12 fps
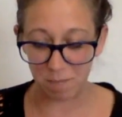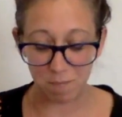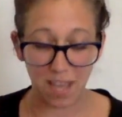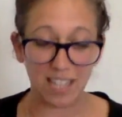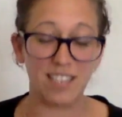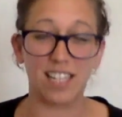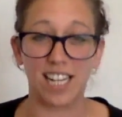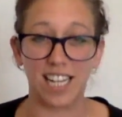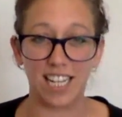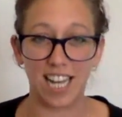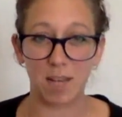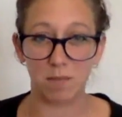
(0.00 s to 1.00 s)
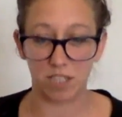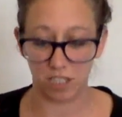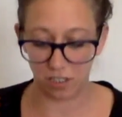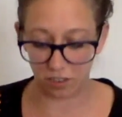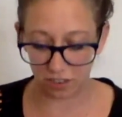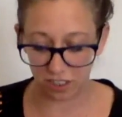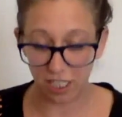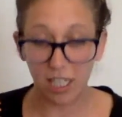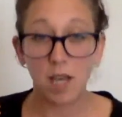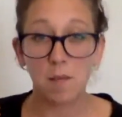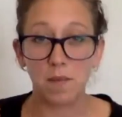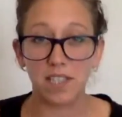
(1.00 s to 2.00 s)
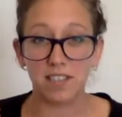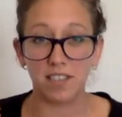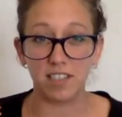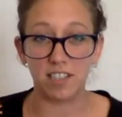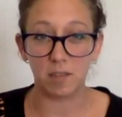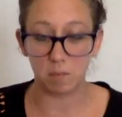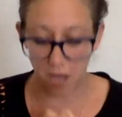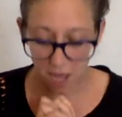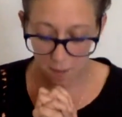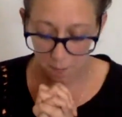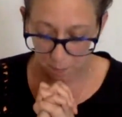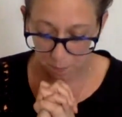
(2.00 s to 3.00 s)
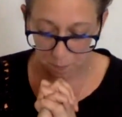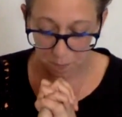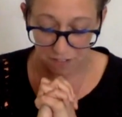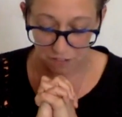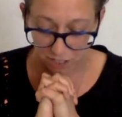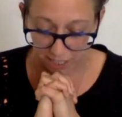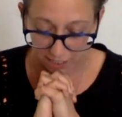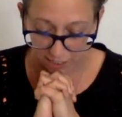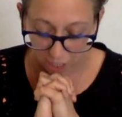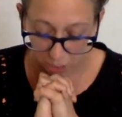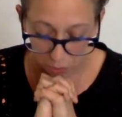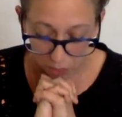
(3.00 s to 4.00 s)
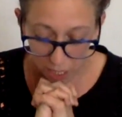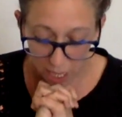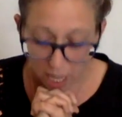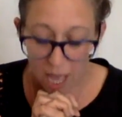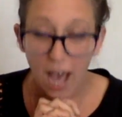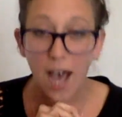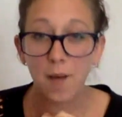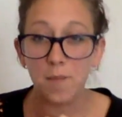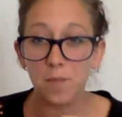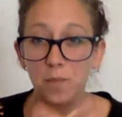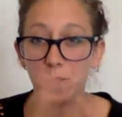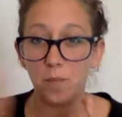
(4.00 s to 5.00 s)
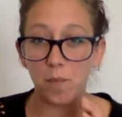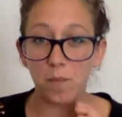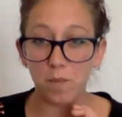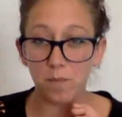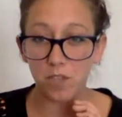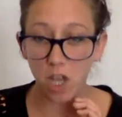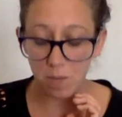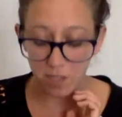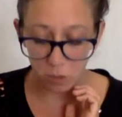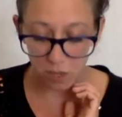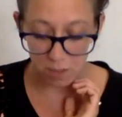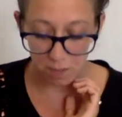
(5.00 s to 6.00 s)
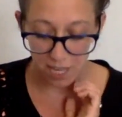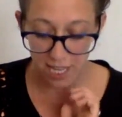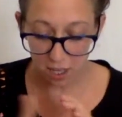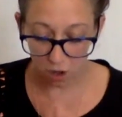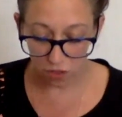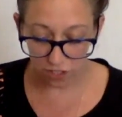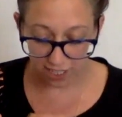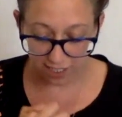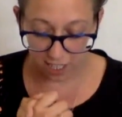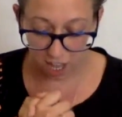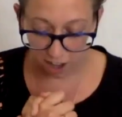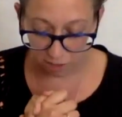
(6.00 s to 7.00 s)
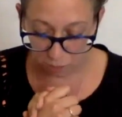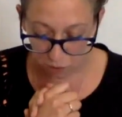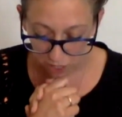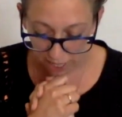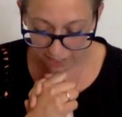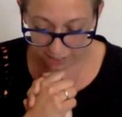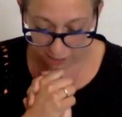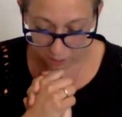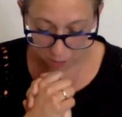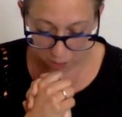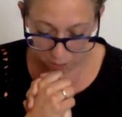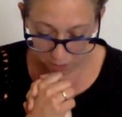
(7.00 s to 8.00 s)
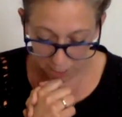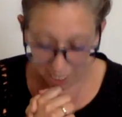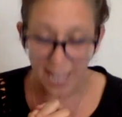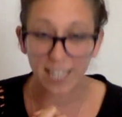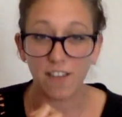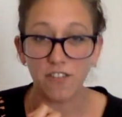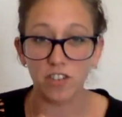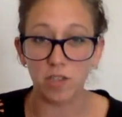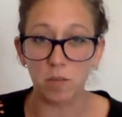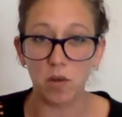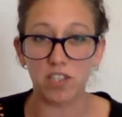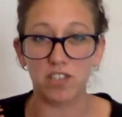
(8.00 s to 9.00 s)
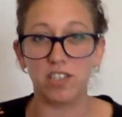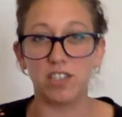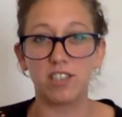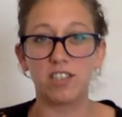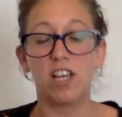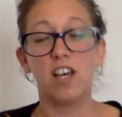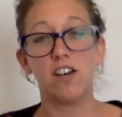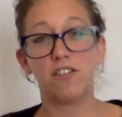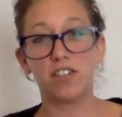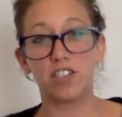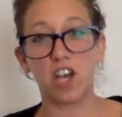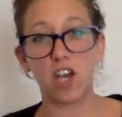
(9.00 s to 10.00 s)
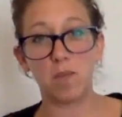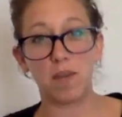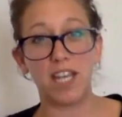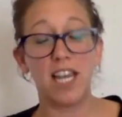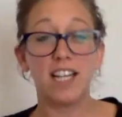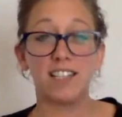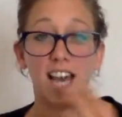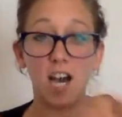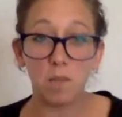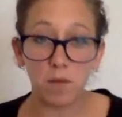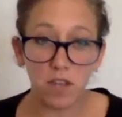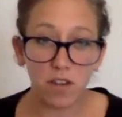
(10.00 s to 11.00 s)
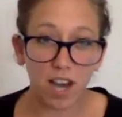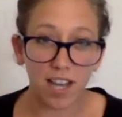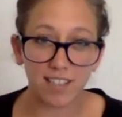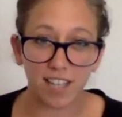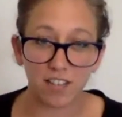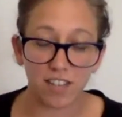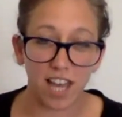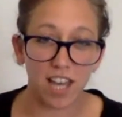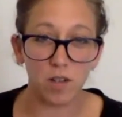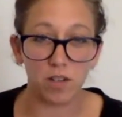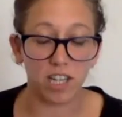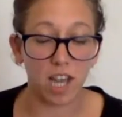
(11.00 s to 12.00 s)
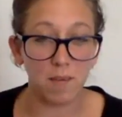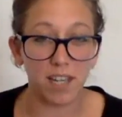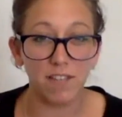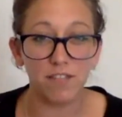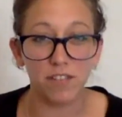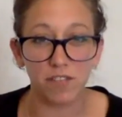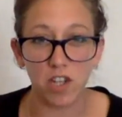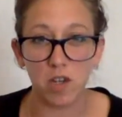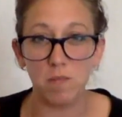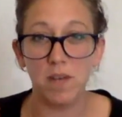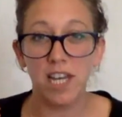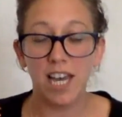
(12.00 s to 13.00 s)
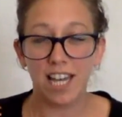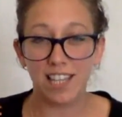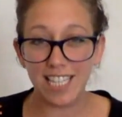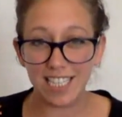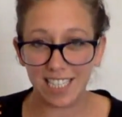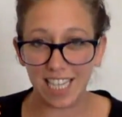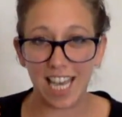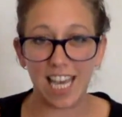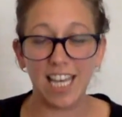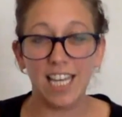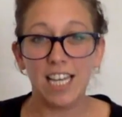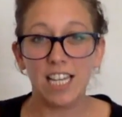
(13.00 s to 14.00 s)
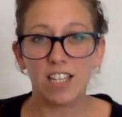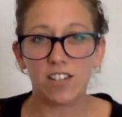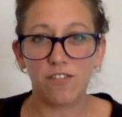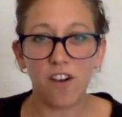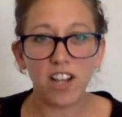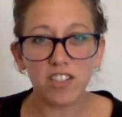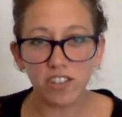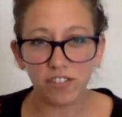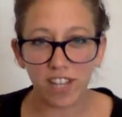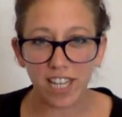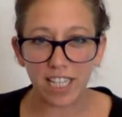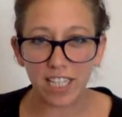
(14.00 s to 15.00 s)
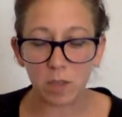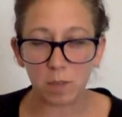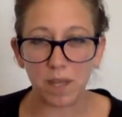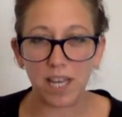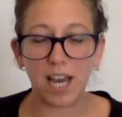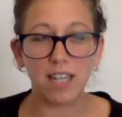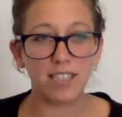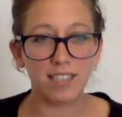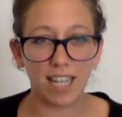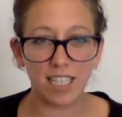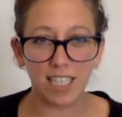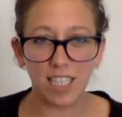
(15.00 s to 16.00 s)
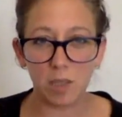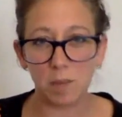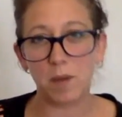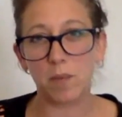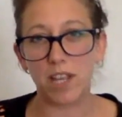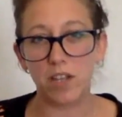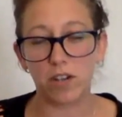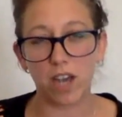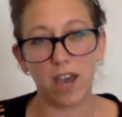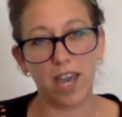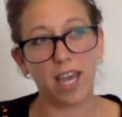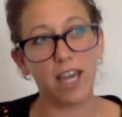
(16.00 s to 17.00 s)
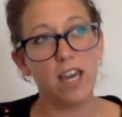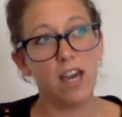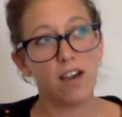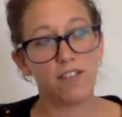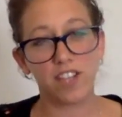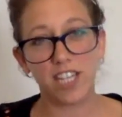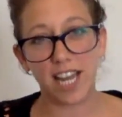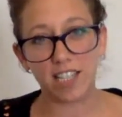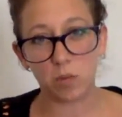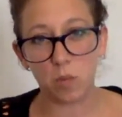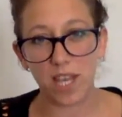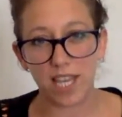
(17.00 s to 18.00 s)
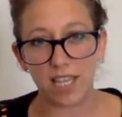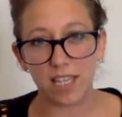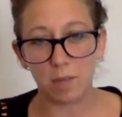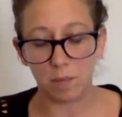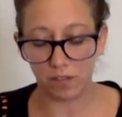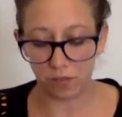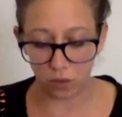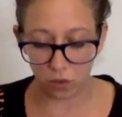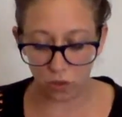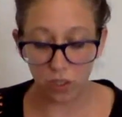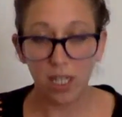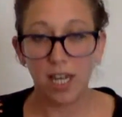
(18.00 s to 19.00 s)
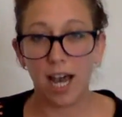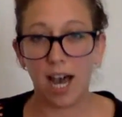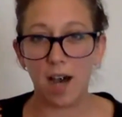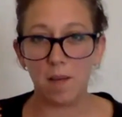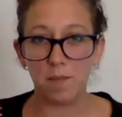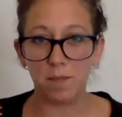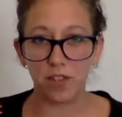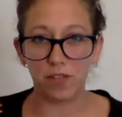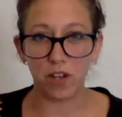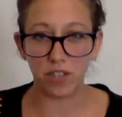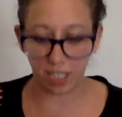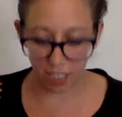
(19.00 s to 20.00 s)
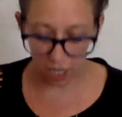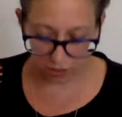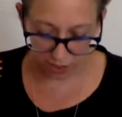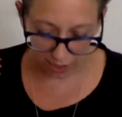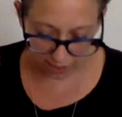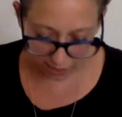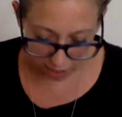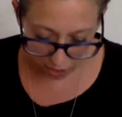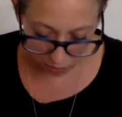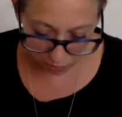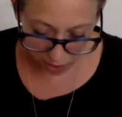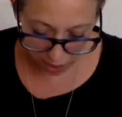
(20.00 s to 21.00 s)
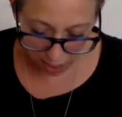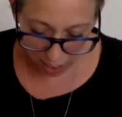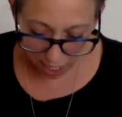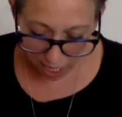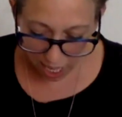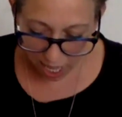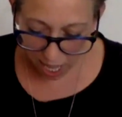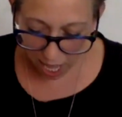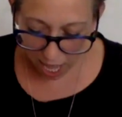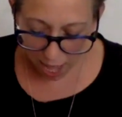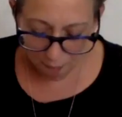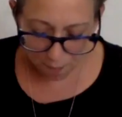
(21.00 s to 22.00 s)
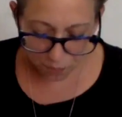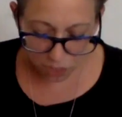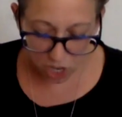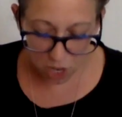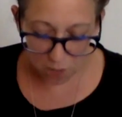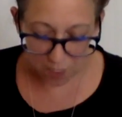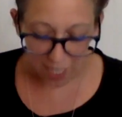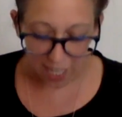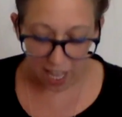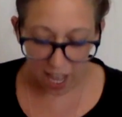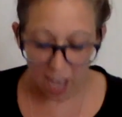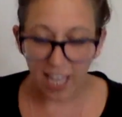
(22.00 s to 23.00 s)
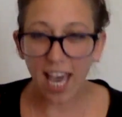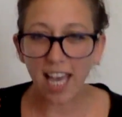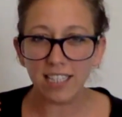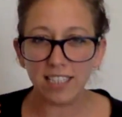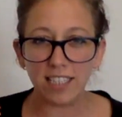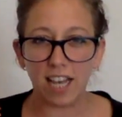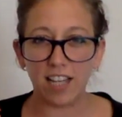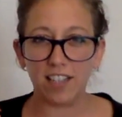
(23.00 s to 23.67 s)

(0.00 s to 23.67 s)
basically an absolute business maverick. So Toby's with me on this live broadcast at the moment, and I've got some questions for Toby to help you guys out there who are coming in for Voom this year to find your feet a little bit, understand a little bit where you're going for the next week before the voting closes. So Toby, I guess